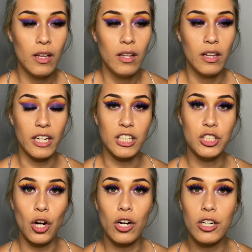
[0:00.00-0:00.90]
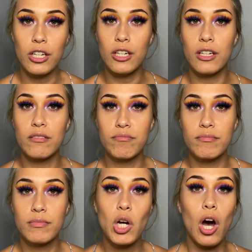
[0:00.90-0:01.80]
like a darker
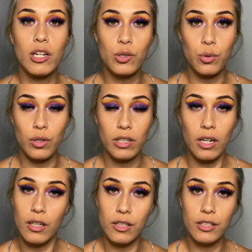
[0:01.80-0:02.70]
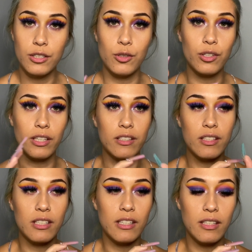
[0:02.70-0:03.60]
contour color so you can
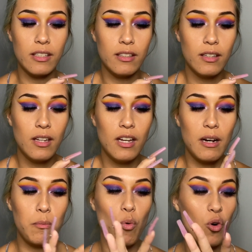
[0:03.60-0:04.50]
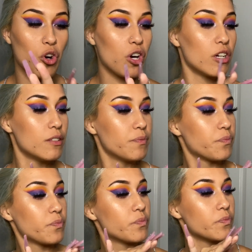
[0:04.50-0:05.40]
see a more
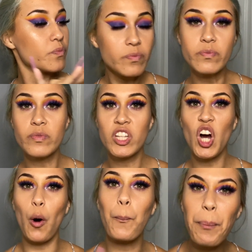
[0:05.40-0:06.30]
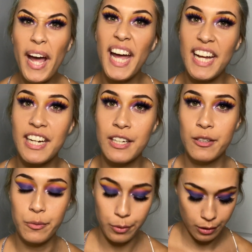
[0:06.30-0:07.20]
opaque
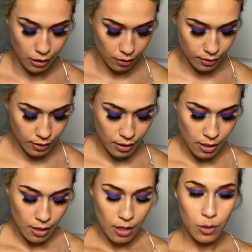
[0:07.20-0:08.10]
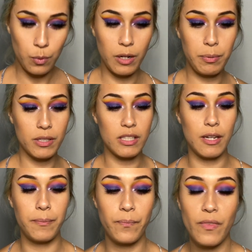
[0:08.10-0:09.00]
result. So we're gonna put
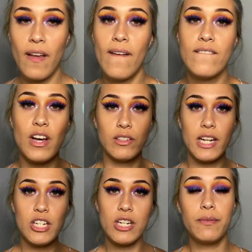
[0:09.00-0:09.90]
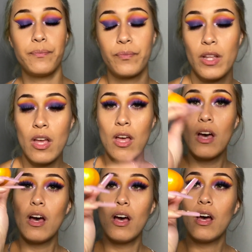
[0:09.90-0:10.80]
some foundation
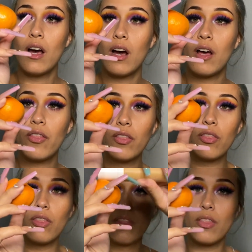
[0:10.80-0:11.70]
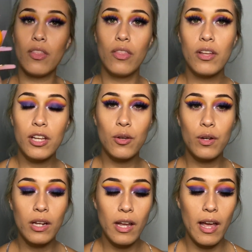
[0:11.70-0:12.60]
on the
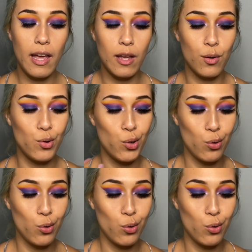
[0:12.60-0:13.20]
cutie and